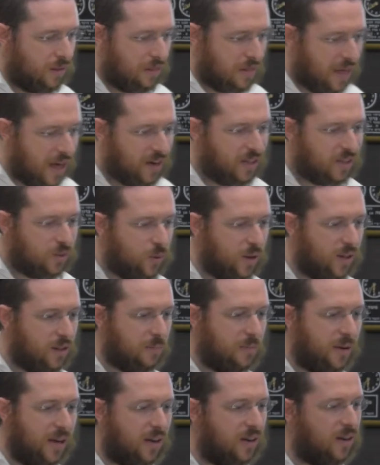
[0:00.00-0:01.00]
That is where
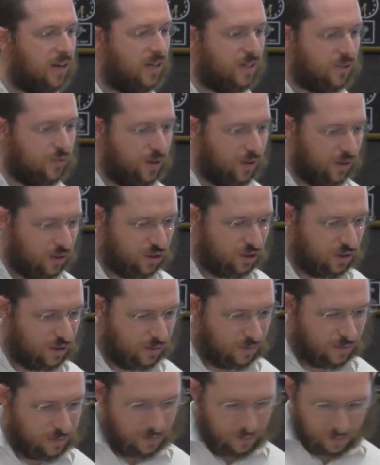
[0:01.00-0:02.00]
the Benoni has
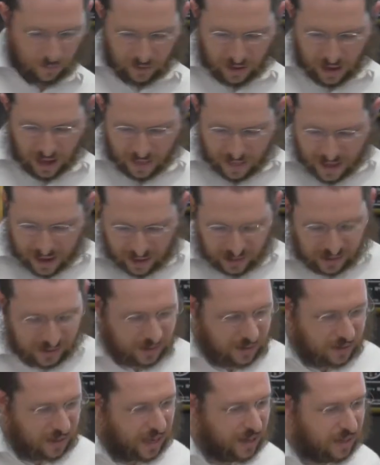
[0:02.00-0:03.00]
reached. And that
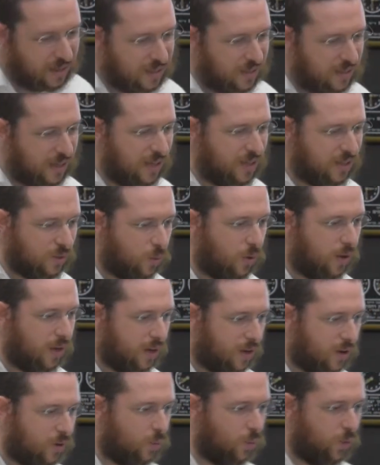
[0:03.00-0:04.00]
is, that is, that is
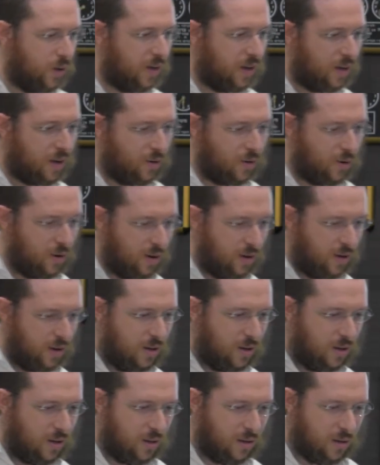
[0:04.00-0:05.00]
where we are
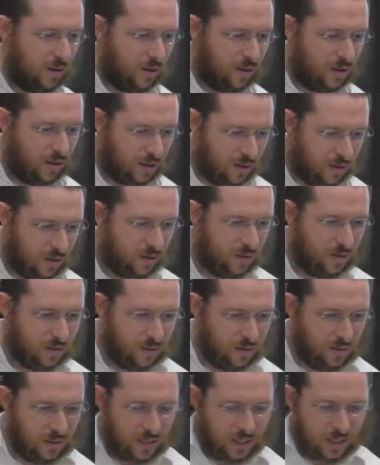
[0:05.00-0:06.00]
uh,
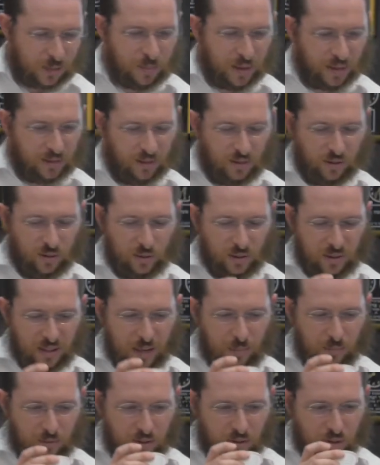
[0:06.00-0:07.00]
expected to
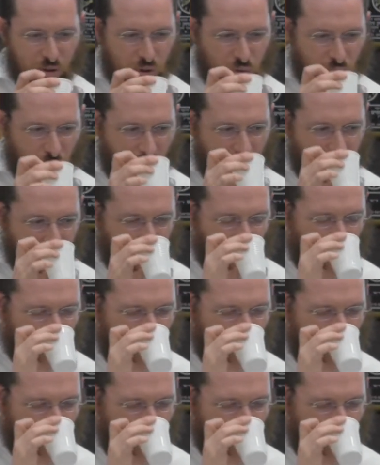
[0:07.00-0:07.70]
attempt to strive.